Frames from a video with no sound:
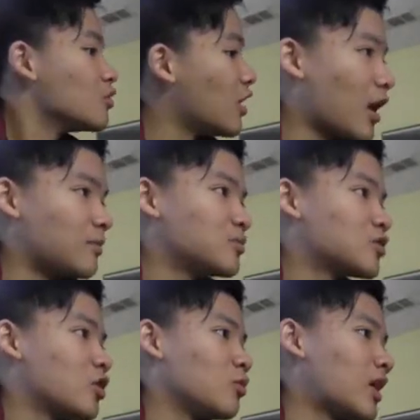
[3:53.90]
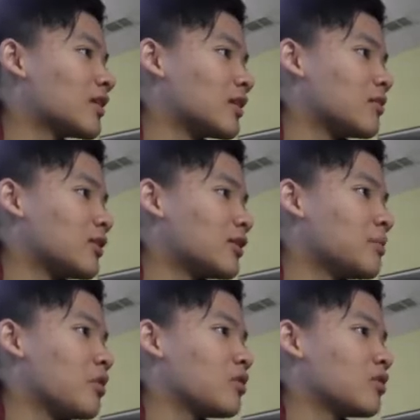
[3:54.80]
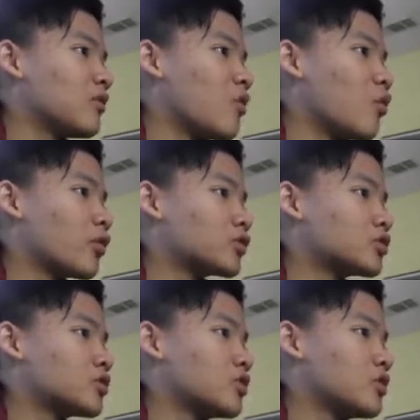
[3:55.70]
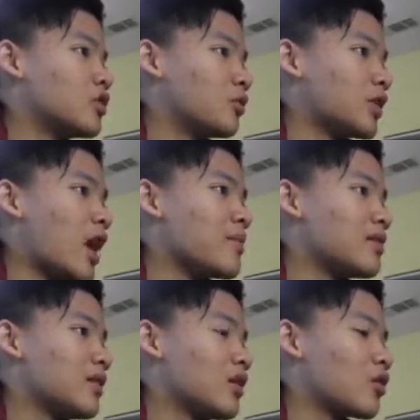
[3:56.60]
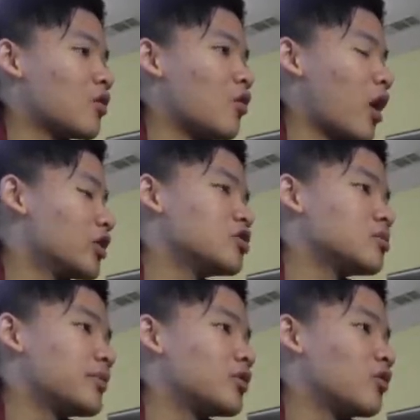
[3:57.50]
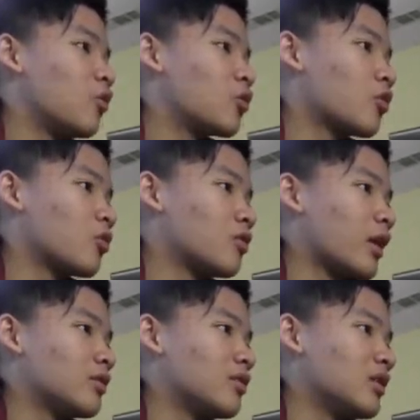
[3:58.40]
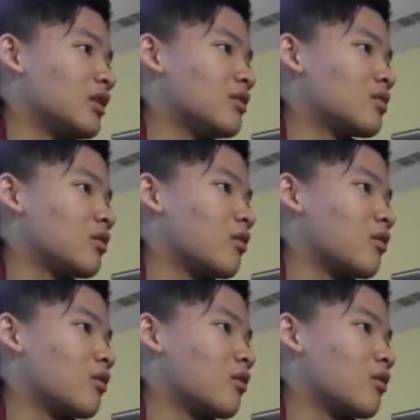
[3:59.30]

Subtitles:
Yeah, so that's most of the ores. Diamonds here, coal. I should put this order in the least to